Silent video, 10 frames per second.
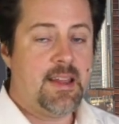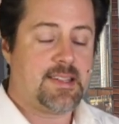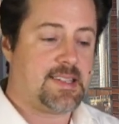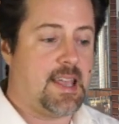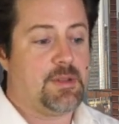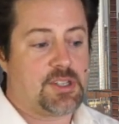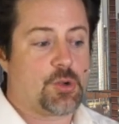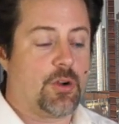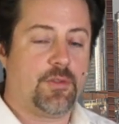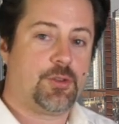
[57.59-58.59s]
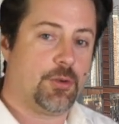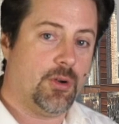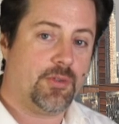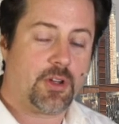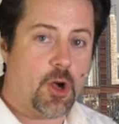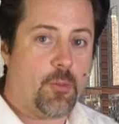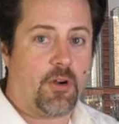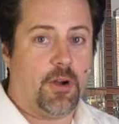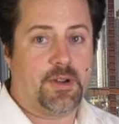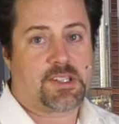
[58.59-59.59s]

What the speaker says: The same is sort of true of a GoPro.